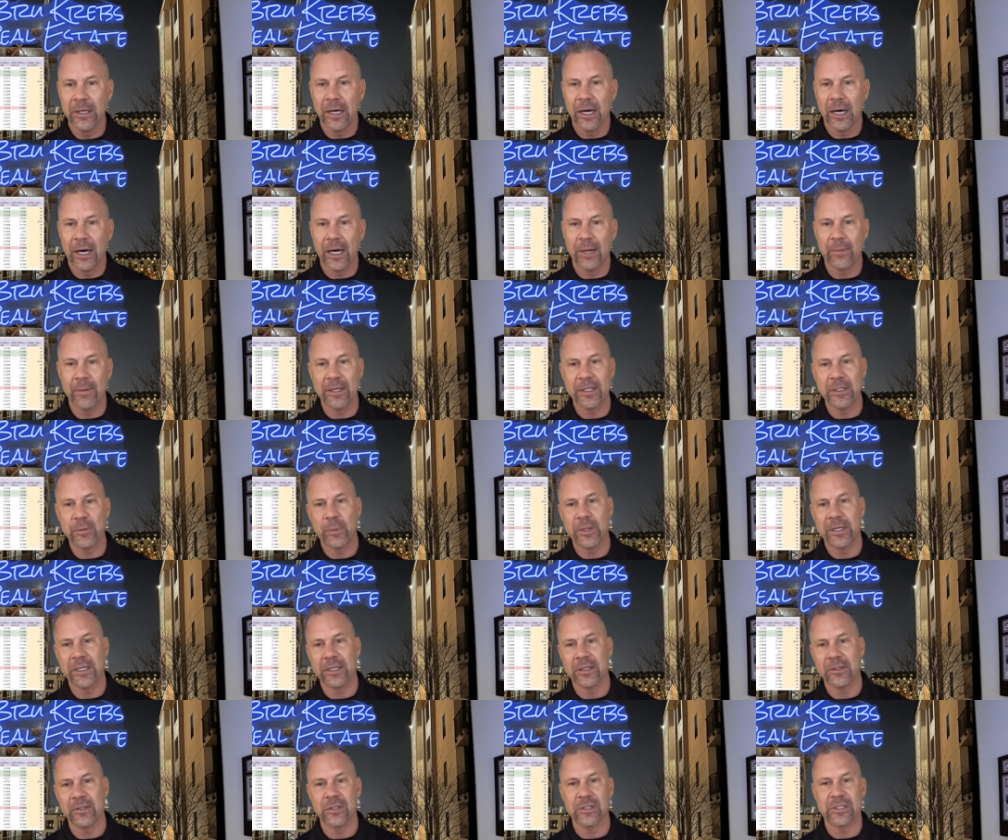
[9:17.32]
Um, and
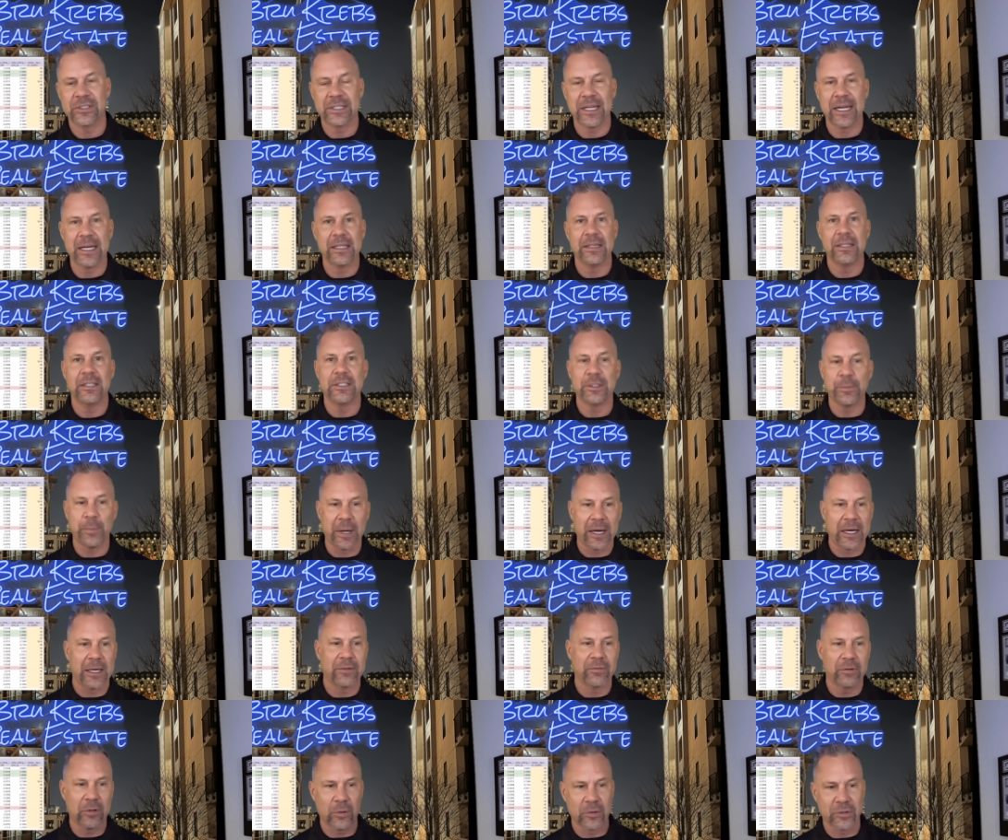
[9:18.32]
depending on your state and the
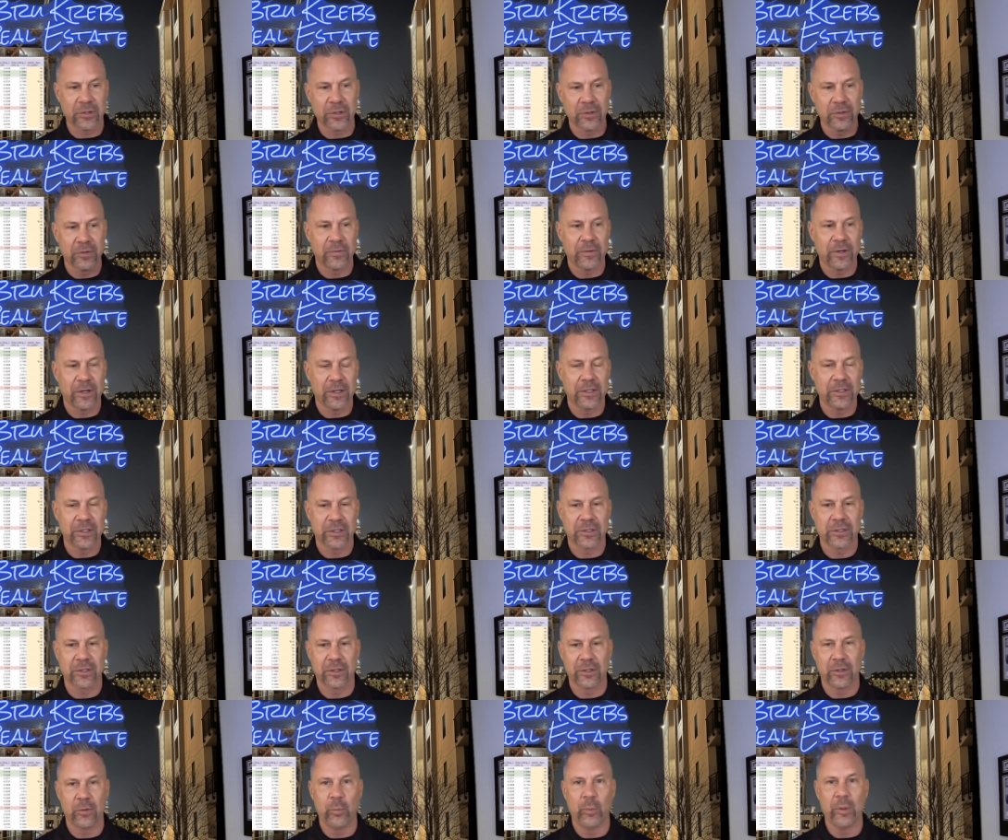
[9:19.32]
demand, of course, those vary just a
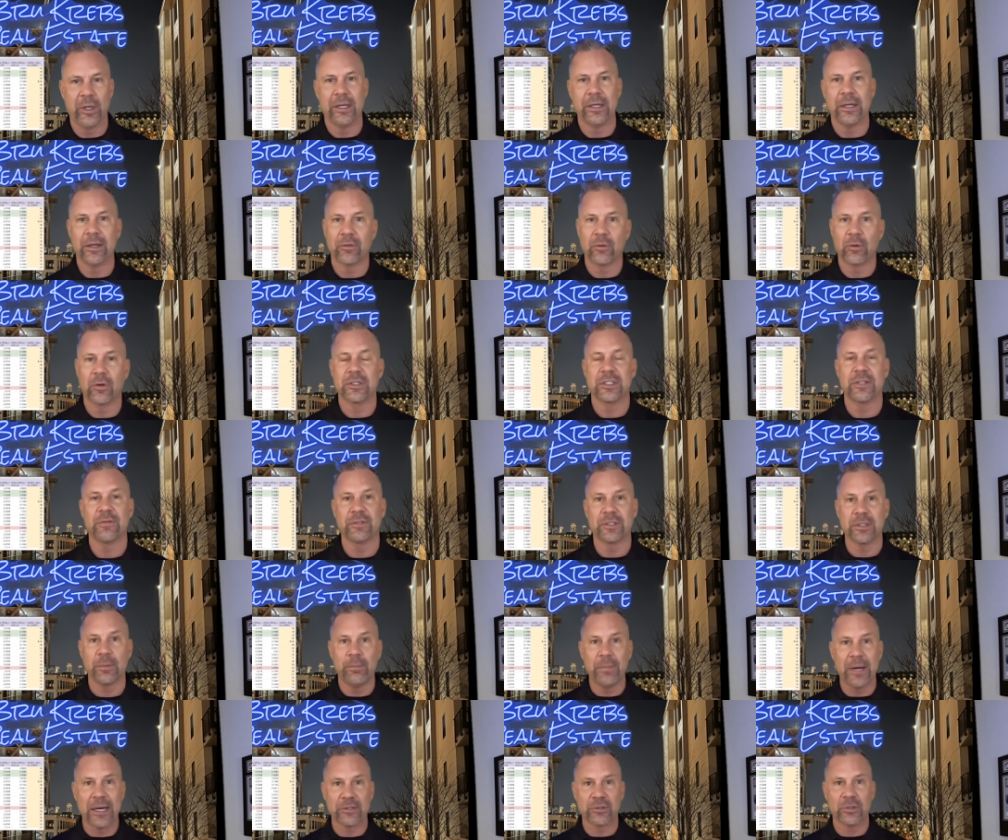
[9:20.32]
little bit. And of course, if it's a
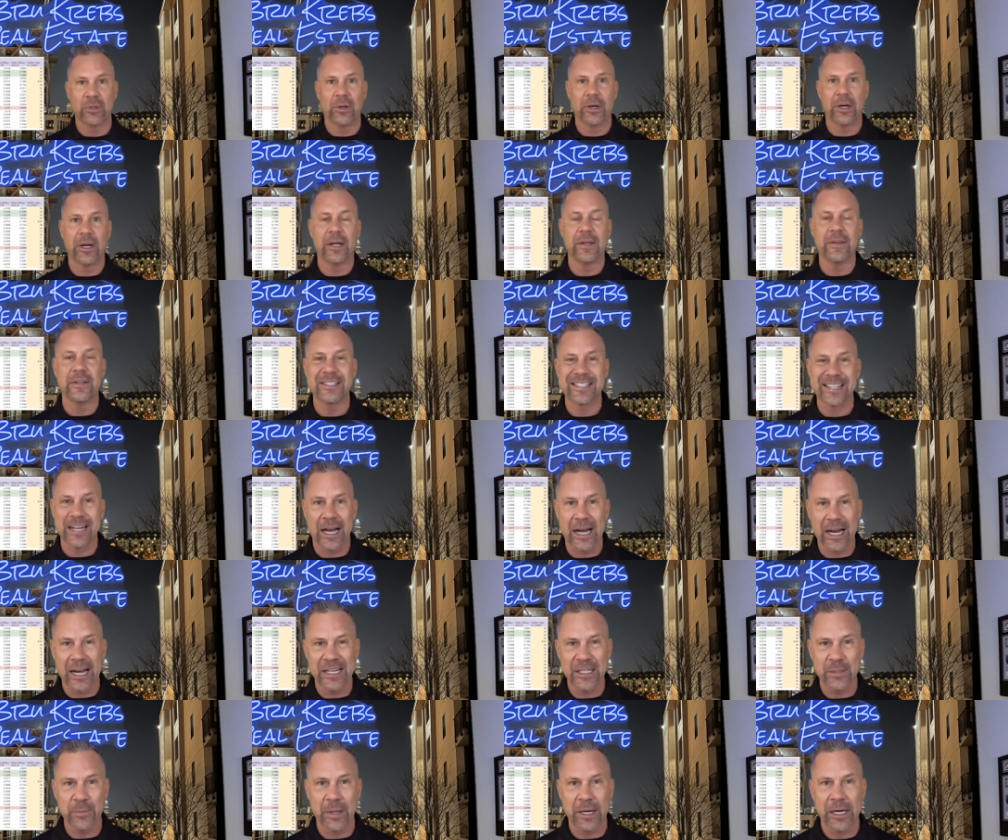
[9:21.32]
metro area that's in
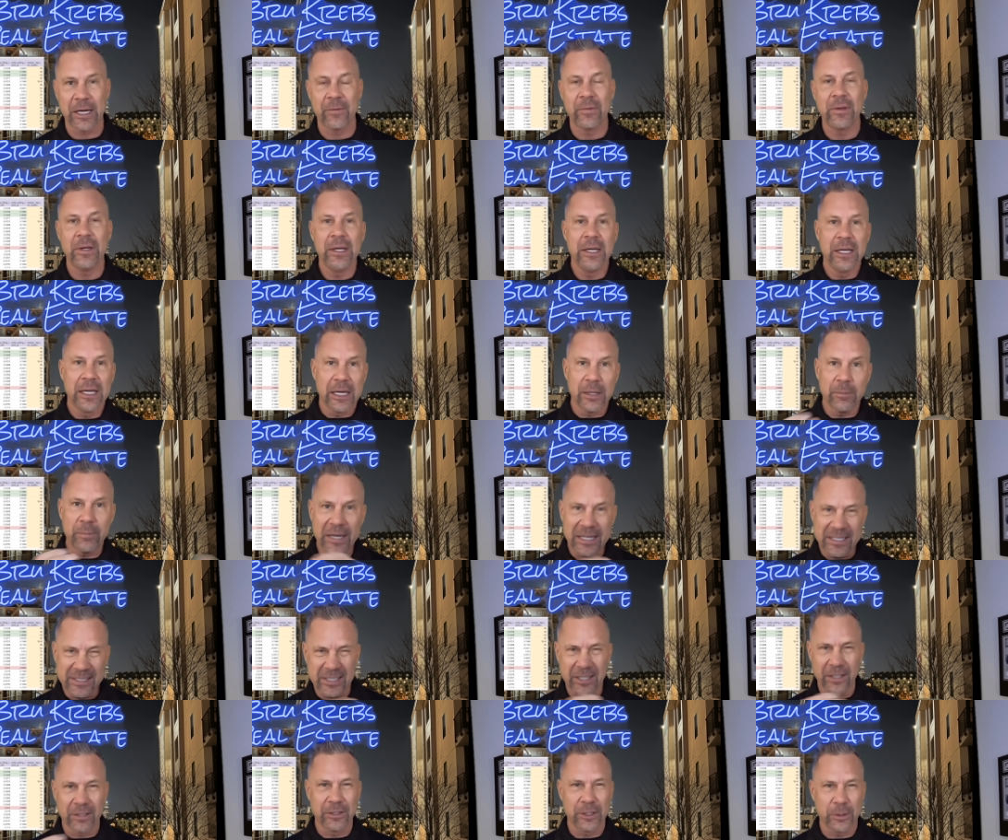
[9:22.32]
high demand, it may
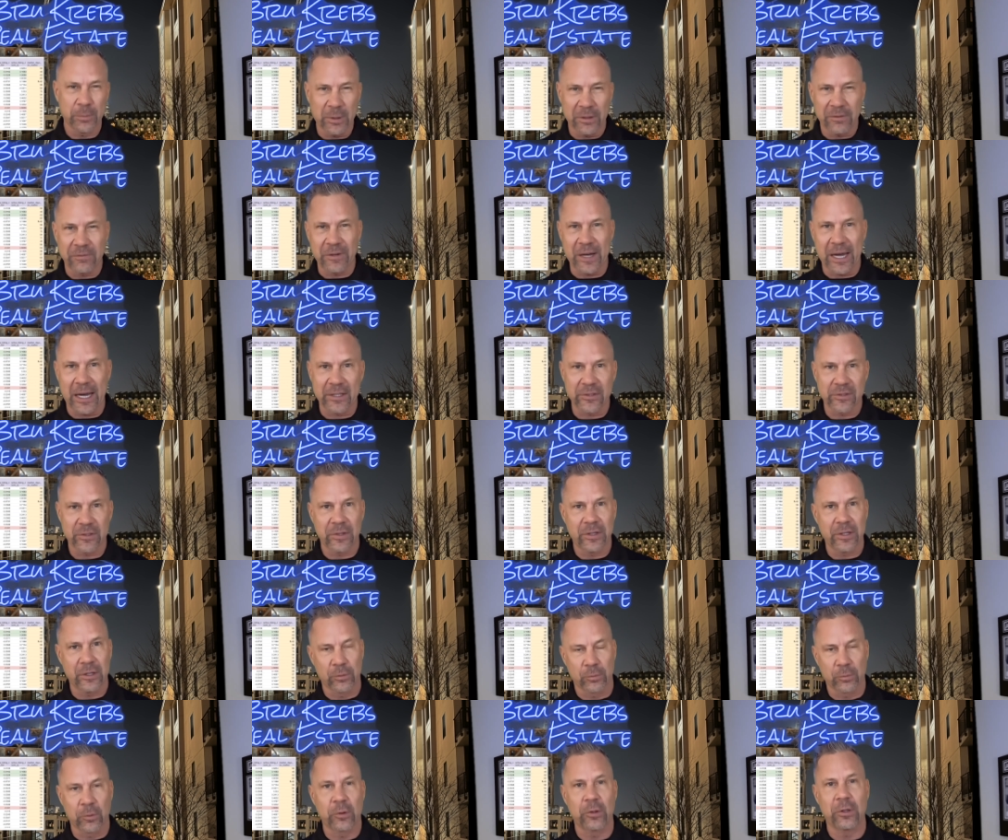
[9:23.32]
sell a little bit faster than
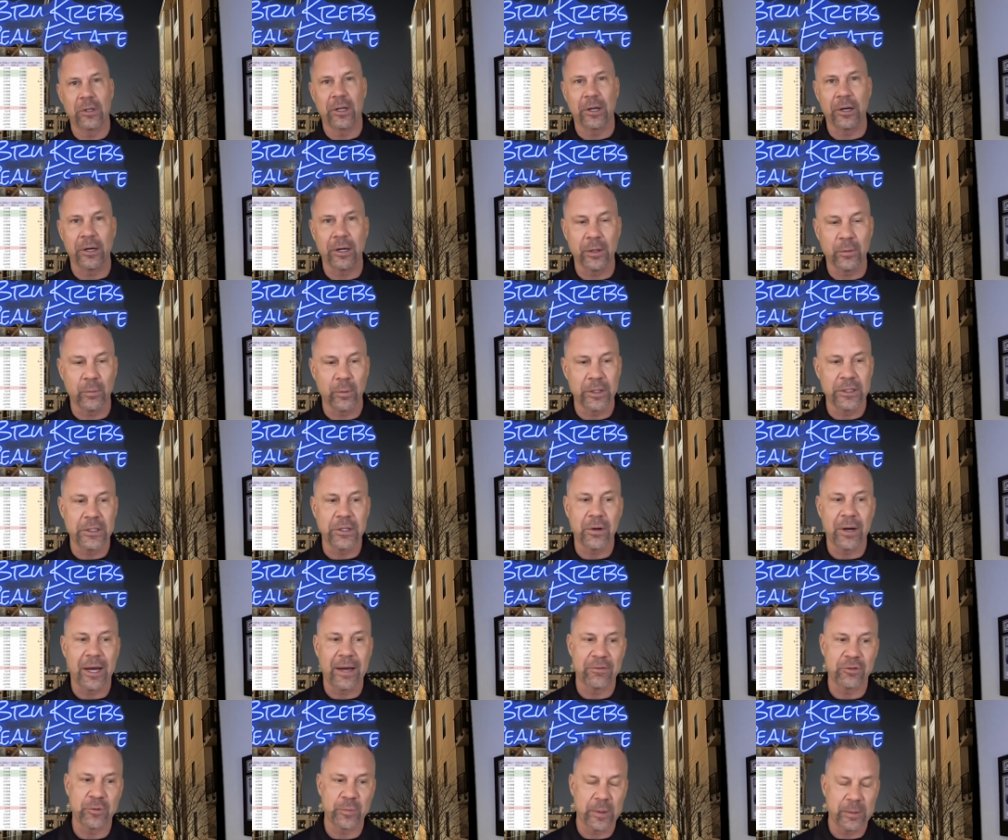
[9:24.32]
a rural area where you don't
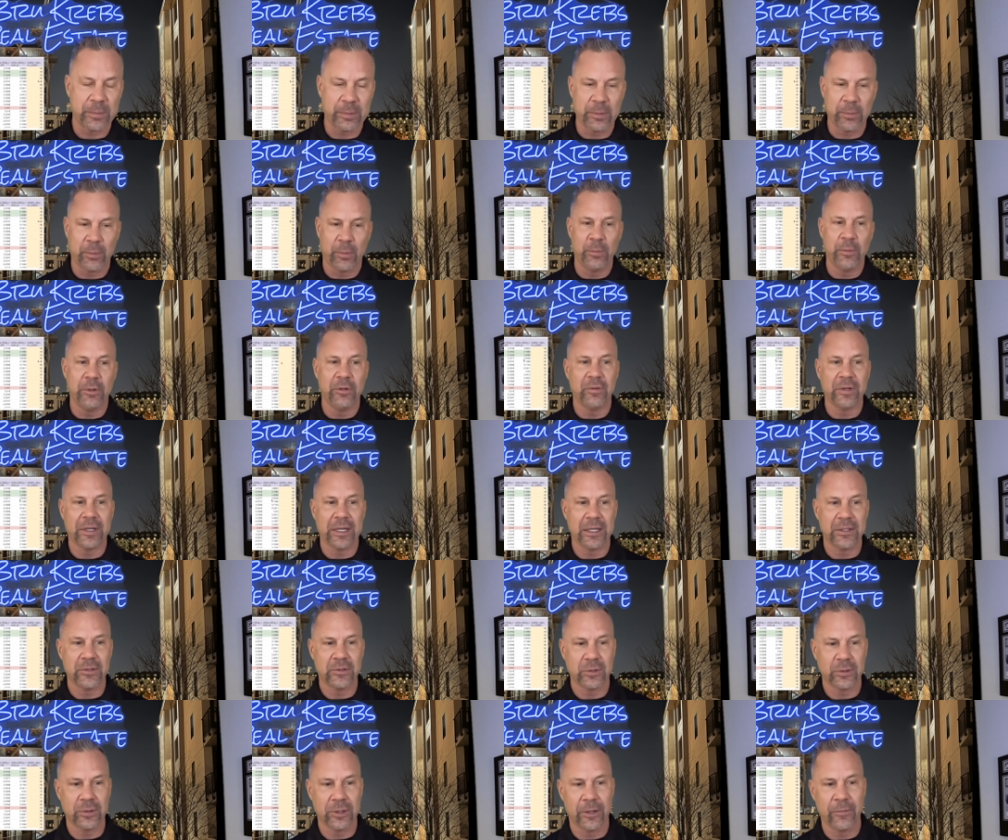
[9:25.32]
have as many people moving
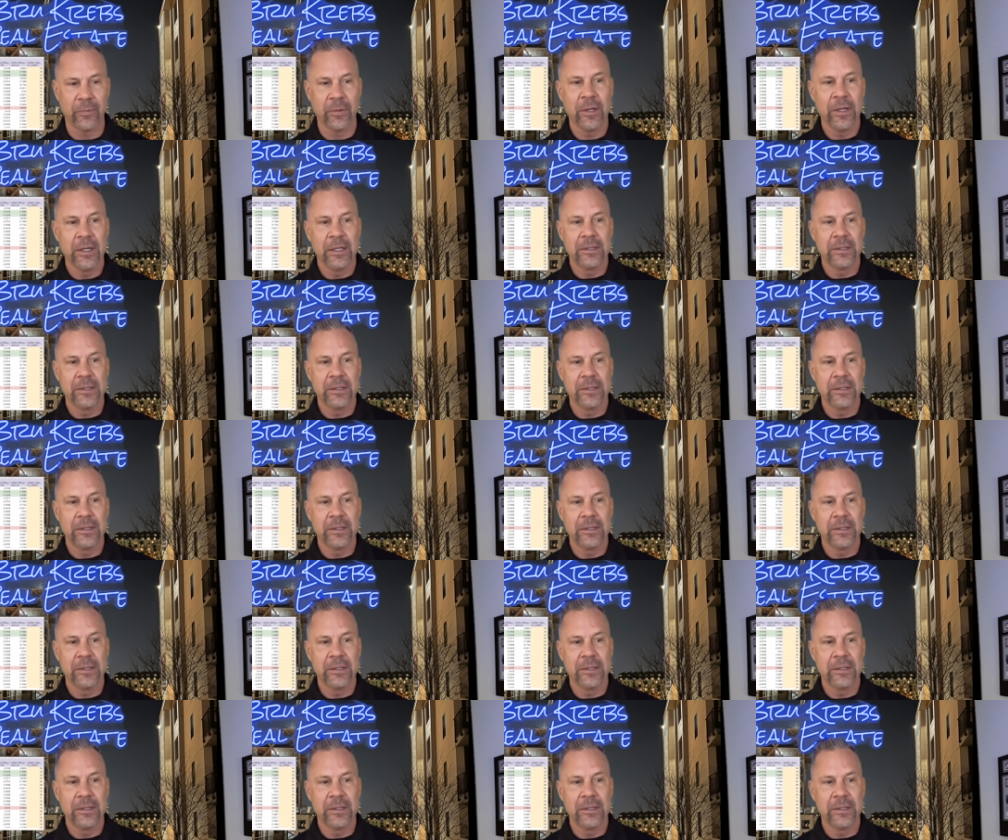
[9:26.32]
into it.